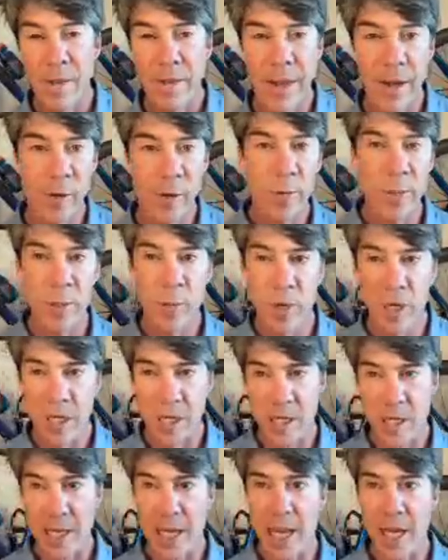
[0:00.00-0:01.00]
that would be one
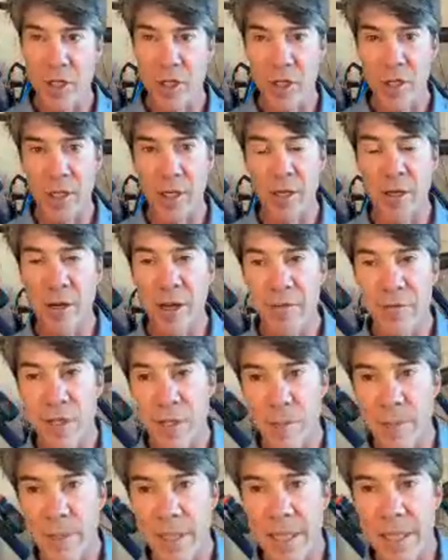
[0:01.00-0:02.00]
indication that your
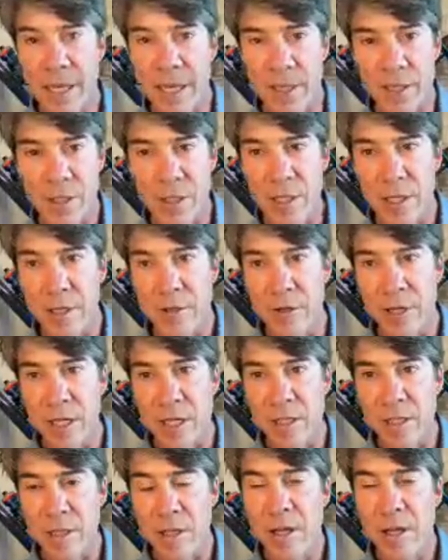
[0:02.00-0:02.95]
FTP has decreased.